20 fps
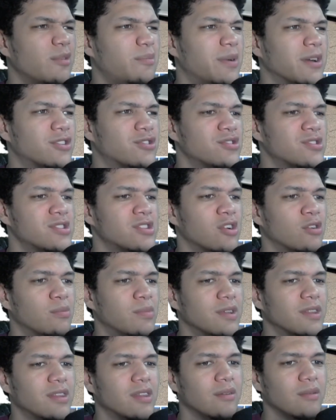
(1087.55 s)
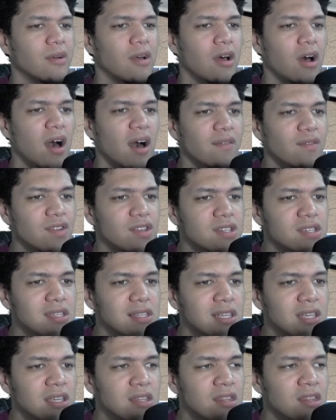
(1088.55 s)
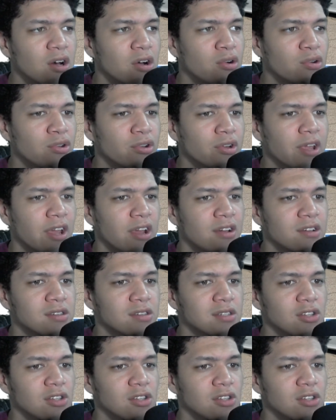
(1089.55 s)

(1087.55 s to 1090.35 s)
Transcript: pictures though, but obviously the owner cares a